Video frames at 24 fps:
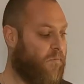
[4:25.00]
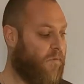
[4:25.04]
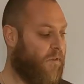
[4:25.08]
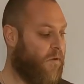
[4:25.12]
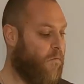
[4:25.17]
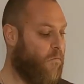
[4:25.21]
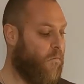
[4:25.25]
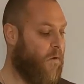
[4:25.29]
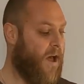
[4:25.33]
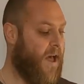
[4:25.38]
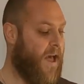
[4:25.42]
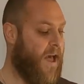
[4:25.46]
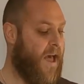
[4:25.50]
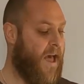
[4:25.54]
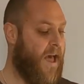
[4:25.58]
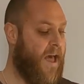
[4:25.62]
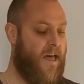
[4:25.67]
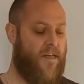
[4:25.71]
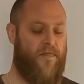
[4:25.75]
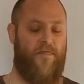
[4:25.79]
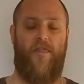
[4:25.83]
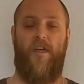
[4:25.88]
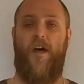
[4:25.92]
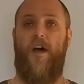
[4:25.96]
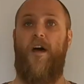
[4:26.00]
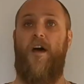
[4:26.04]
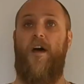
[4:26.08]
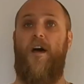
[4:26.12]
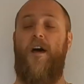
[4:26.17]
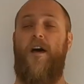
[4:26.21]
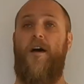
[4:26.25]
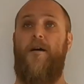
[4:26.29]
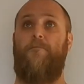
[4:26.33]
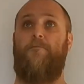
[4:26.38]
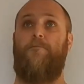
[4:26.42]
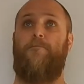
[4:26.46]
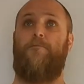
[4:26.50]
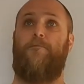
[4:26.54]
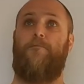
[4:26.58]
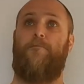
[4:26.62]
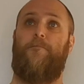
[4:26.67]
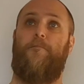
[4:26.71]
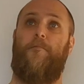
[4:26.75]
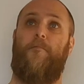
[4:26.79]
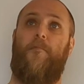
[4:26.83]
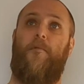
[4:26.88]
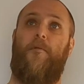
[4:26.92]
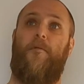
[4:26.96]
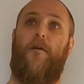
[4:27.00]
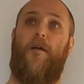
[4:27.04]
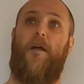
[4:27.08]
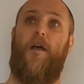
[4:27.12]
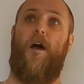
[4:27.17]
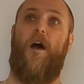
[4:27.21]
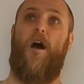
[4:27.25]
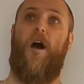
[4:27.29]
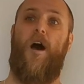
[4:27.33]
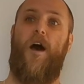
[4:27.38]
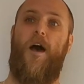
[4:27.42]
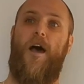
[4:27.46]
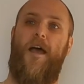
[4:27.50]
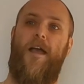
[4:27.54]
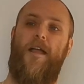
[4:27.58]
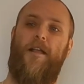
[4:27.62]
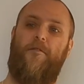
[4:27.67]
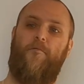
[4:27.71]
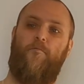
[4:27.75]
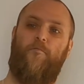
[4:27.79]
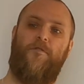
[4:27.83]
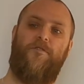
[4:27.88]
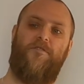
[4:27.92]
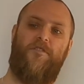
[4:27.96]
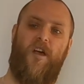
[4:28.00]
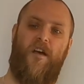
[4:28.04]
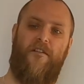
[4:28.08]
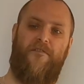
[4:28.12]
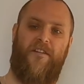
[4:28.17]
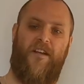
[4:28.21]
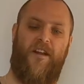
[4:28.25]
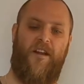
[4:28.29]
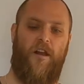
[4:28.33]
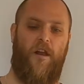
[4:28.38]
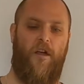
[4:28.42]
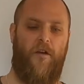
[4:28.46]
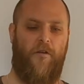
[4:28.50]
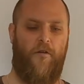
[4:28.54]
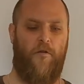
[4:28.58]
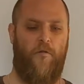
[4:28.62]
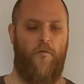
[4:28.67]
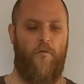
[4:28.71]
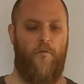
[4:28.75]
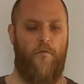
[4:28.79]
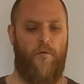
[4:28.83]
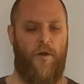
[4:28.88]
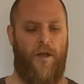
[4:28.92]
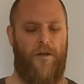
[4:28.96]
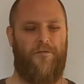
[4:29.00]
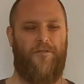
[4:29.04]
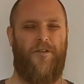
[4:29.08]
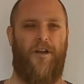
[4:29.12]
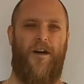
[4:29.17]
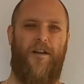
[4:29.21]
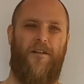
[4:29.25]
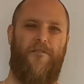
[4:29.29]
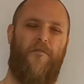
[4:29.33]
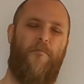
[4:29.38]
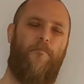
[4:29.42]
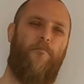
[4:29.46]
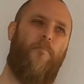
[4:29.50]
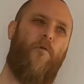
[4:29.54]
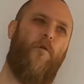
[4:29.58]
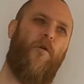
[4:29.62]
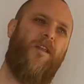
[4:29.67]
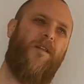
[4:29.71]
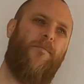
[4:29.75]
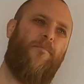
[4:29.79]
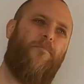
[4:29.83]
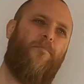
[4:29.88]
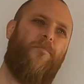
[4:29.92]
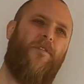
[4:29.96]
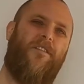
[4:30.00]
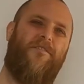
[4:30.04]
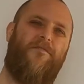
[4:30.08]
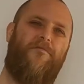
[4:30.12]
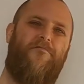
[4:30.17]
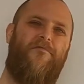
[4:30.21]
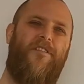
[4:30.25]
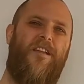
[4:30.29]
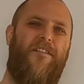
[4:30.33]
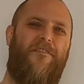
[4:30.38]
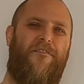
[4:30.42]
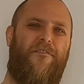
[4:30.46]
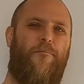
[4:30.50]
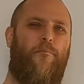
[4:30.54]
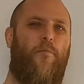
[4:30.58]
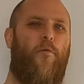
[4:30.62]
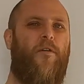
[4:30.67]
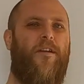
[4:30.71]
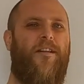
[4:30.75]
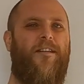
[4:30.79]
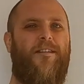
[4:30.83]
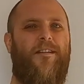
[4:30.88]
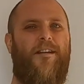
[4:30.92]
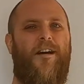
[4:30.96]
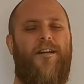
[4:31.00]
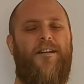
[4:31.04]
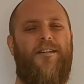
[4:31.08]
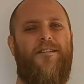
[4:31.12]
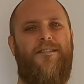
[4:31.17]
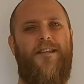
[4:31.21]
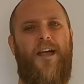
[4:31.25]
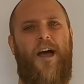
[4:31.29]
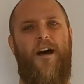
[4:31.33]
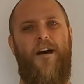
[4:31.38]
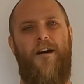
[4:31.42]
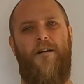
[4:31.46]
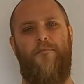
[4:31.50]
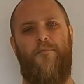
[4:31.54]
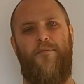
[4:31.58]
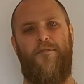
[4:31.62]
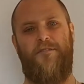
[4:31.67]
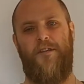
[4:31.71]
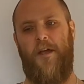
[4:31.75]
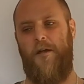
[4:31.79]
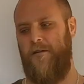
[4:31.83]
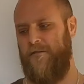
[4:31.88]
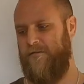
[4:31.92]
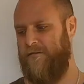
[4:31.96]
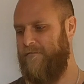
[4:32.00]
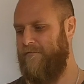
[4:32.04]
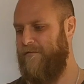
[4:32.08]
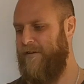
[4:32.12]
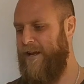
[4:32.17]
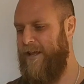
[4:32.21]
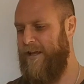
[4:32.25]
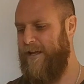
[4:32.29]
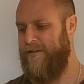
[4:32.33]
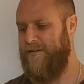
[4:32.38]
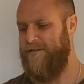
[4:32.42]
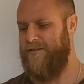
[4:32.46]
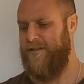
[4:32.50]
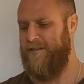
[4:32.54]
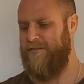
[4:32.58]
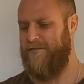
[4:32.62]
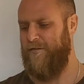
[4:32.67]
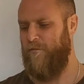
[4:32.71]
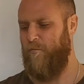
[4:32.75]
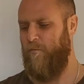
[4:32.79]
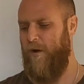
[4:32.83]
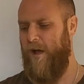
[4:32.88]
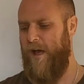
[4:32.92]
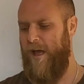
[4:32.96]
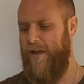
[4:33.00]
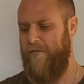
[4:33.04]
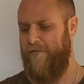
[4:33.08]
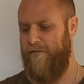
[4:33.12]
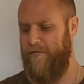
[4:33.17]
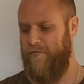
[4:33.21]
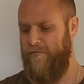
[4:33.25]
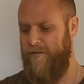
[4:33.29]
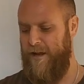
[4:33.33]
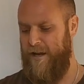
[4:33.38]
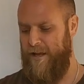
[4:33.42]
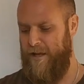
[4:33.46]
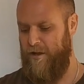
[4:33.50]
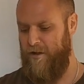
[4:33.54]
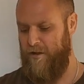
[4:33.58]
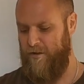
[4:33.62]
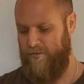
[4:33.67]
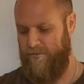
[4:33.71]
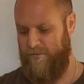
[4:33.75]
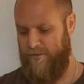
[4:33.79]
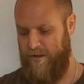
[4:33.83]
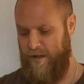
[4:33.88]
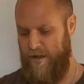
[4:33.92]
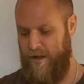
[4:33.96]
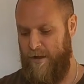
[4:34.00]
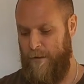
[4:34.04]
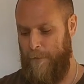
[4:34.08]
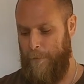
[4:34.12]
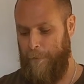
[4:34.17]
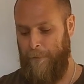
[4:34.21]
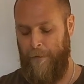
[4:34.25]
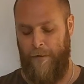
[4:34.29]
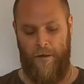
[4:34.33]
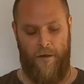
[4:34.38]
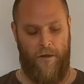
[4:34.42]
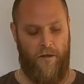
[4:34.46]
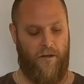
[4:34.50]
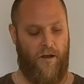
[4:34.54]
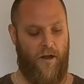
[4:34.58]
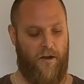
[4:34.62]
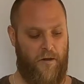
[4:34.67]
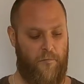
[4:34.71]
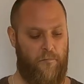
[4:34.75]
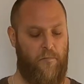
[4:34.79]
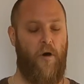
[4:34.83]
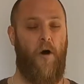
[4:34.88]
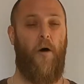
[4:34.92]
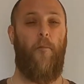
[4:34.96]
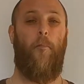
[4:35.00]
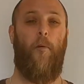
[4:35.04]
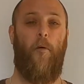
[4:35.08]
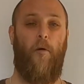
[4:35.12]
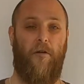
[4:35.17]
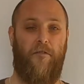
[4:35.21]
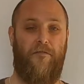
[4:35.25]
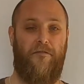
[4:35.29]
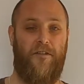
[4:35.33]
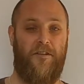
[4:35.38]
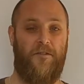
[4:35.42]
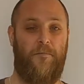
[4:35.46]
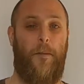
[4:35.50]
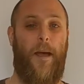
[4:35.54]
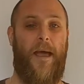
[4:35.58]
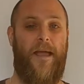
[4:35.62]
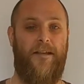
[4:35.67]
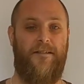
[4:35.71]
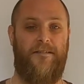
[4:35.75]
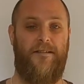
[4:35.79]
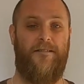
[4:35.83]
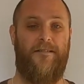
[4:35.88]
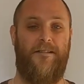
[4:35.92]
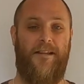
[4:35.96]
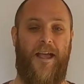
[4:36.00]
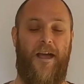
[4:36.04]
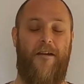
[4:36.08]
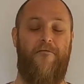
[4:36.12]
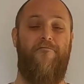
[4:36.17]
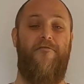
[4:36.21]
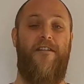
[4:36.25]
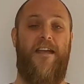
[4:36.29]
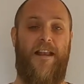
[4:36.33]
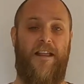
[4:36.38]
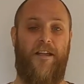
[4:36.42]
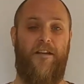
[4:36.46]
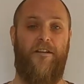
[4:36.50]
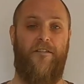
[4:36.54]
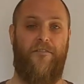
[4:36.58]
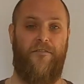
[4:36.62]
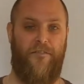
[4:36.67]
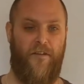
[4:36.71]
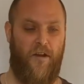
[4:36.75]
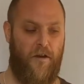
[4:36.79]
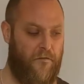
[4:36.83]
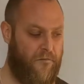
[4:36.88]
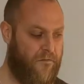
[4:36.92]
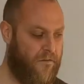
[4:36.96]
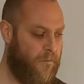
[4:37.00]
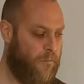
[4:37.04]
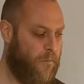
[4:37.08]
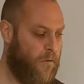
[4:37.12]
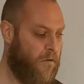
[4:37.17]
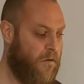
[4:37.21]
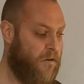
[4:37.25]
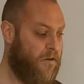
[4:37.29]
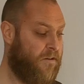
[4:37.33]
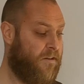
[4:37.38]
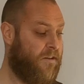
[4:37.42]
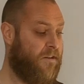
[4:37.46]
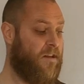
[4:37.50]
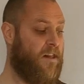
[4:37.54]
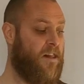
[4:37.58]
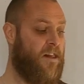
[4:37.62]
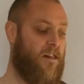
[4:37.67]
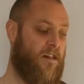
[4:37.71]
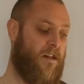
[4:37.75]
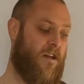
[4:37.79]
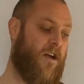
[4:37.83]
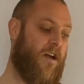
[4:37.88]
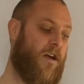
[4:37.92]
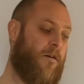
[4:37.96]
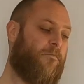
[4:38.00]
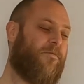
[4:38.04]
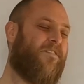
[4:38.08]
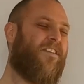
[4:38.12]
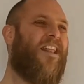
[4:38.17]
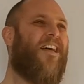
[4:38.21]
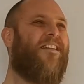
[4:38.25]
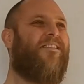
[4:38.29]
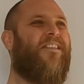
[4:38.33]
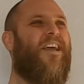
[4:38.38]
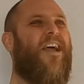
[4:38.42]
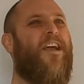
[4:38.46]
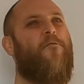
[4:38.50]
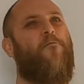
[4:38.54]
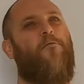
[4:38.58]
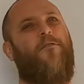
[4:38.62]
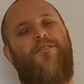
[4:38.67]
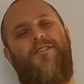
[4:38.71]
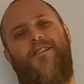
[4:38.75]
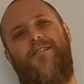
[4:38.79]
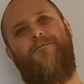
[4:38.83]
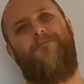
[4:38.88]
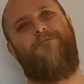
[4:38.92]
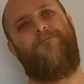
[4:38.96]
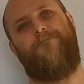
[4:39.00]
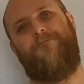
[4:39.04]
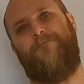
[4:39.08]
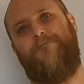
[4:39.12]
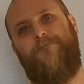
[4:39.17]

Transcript: where I was surfing a local, it was kind of a point, it's a reef point kind of setup, so it's a really consistent wave and really good to kind of put a board through its paces and get a really good feel for the board. So that day wasn't